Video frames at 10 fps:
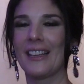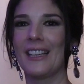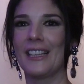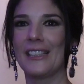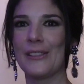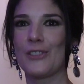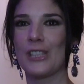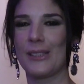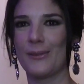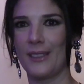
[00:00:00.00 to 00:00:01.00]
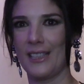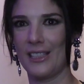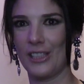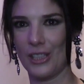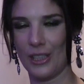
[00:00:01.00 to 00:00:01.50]
I've just
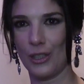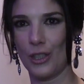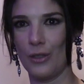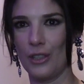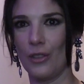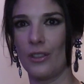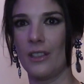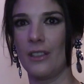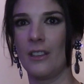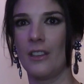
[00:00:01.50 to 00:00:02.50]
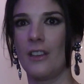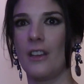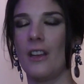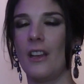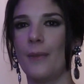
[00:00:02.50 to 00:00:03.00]
finished shooting on
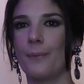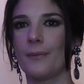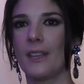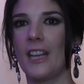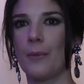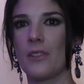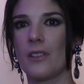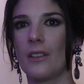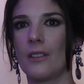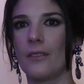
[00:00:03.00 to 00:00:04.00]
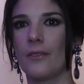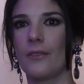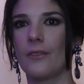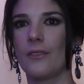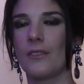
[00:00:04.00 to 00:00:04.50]
an Amazon
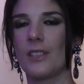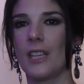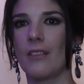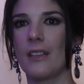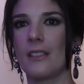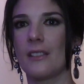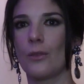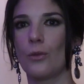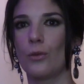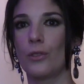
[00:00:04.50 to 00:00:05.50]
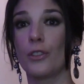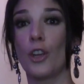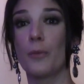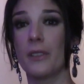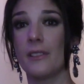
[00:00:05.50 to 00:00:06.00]
series called Good
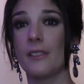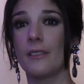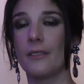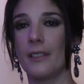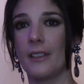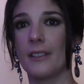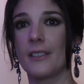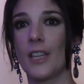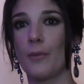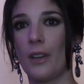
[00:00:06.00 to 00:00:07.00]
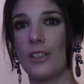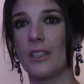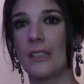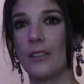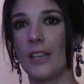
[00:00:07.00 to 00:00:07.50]
Omens, Terry
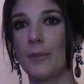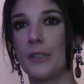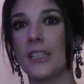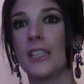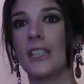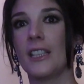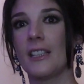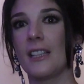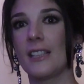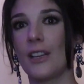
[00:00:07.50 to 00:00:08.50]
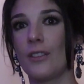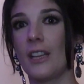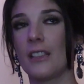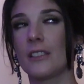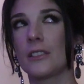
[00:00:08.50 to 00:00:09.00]
Pratchett, Neil Gaiman. That's out
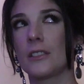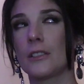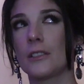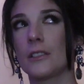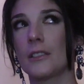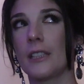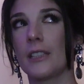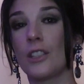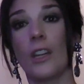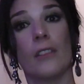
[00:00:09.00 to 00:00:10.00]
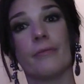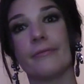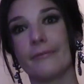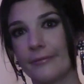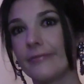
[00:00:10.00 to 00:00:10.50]
next year.
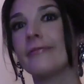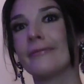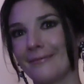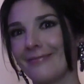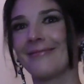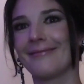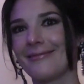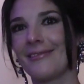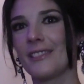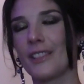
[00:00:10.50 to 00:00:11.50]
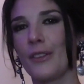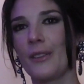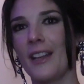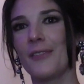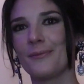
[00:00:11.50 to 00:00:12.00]
So
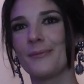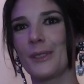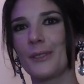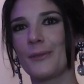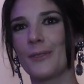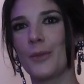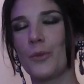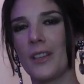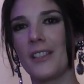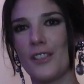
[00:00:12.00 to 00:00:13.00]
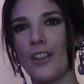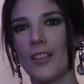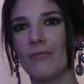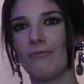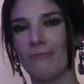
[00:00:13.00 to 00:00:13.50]
yeah, but the film work is good.